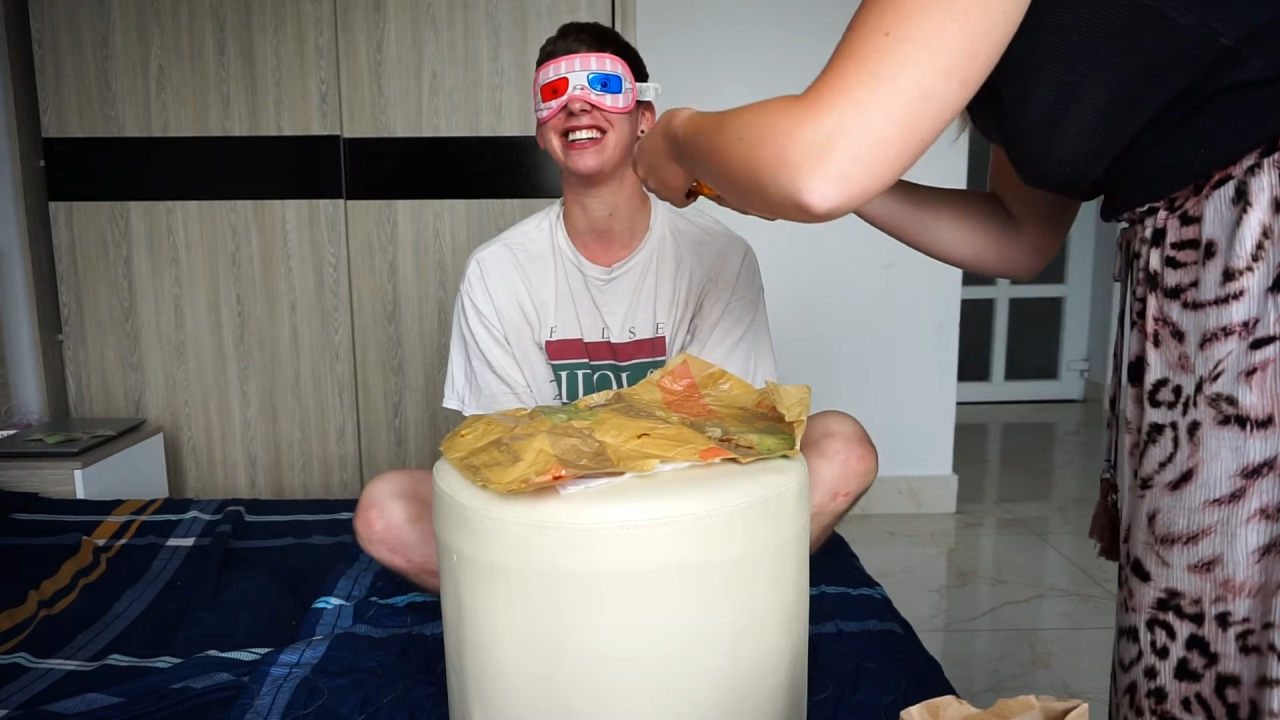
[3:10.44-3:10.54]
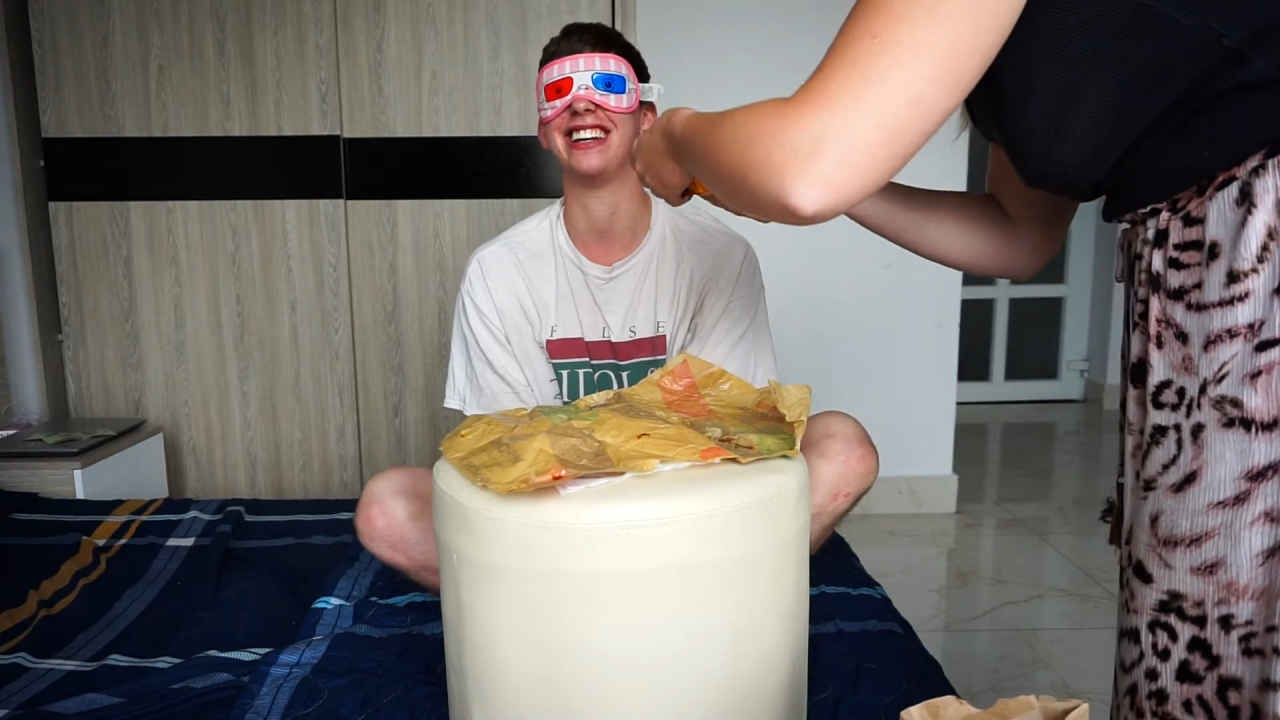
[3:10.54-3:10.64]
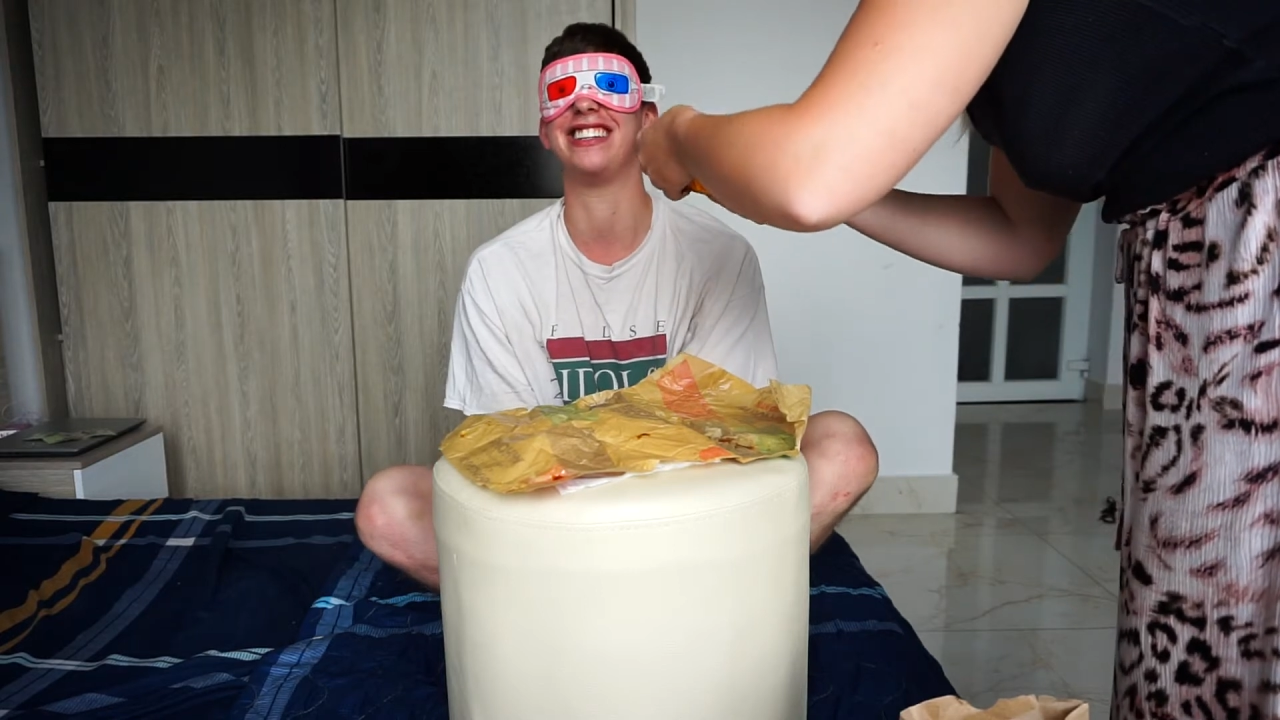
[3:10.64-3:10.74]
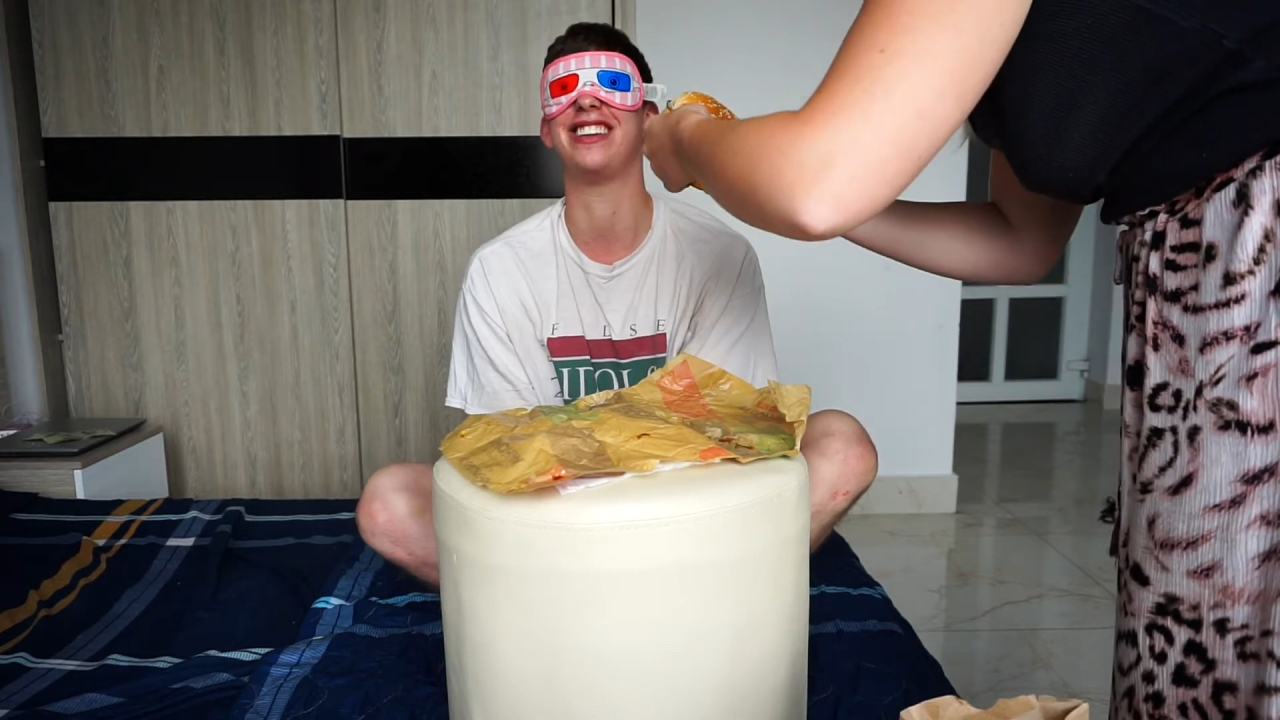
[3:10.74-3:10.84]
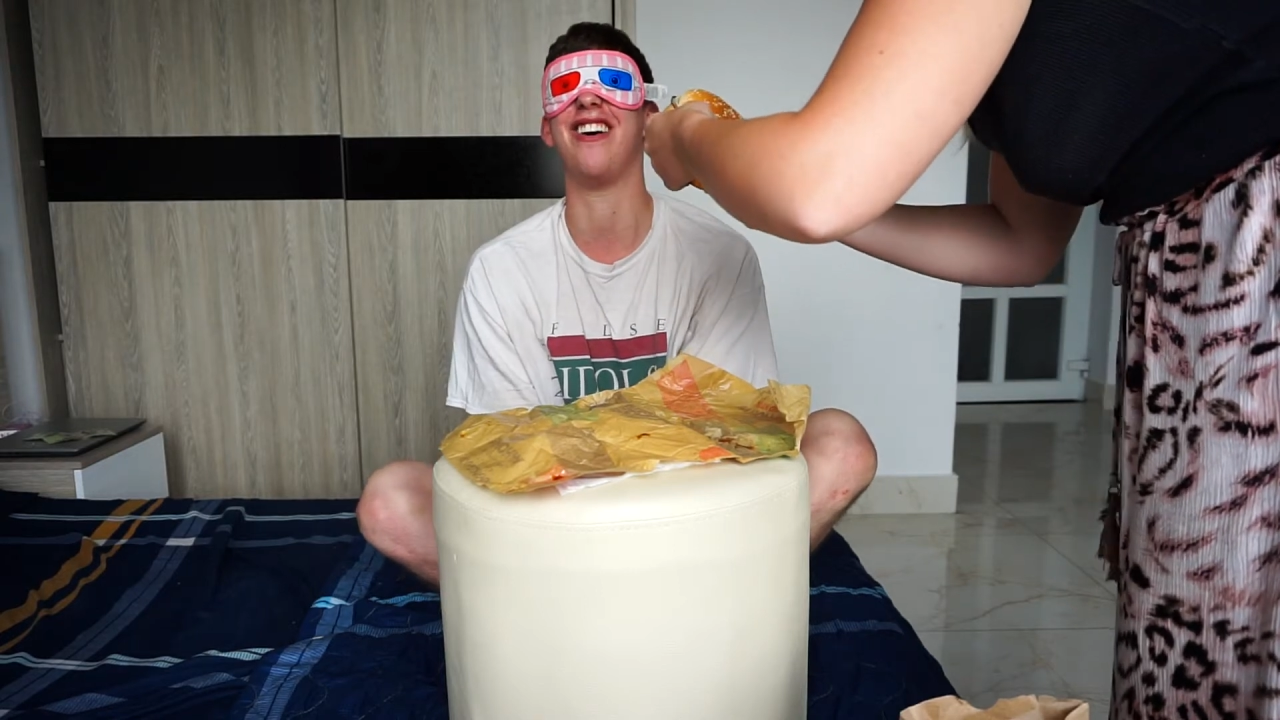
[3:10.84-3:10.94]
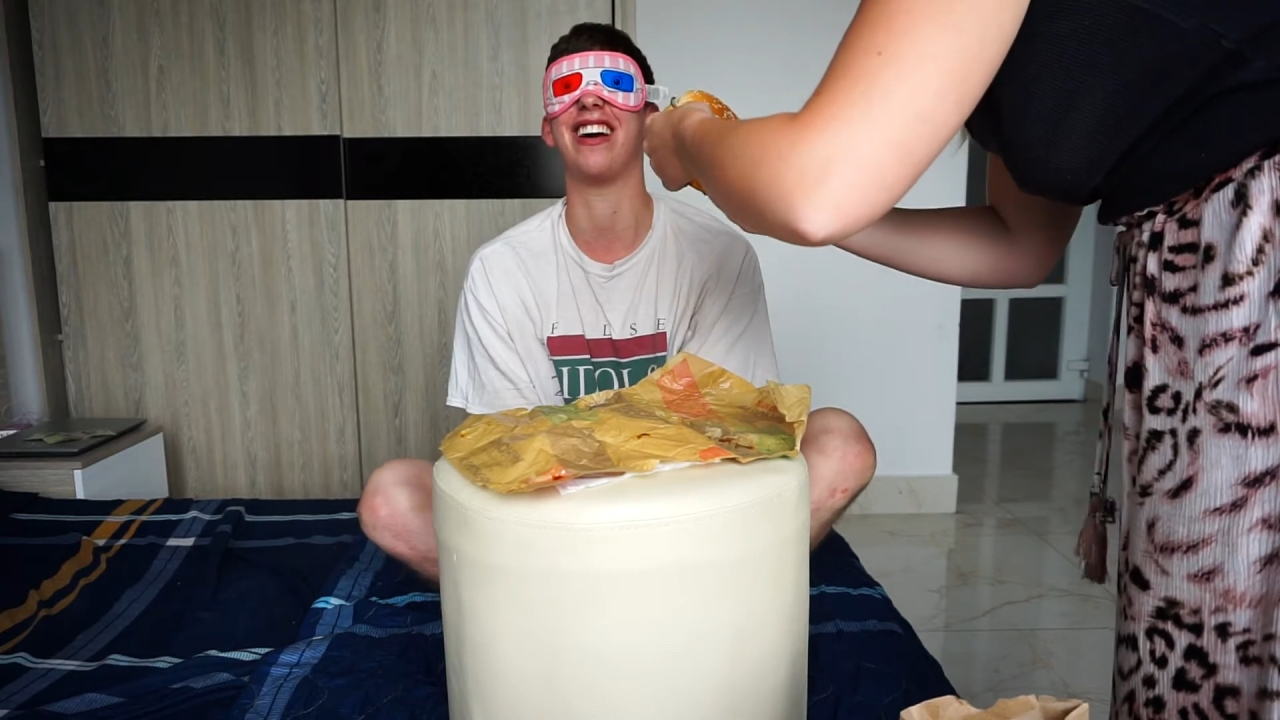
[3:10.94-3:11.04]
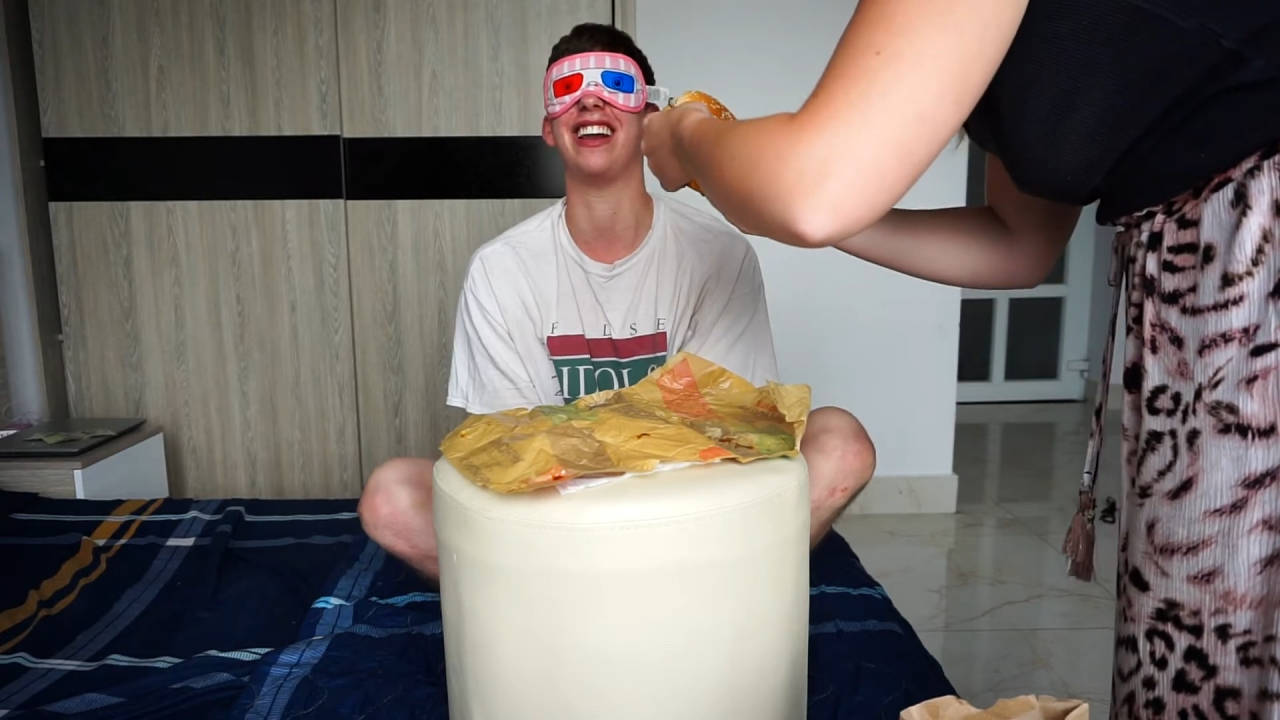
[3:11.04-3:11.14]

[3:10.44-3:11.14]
It's like a dog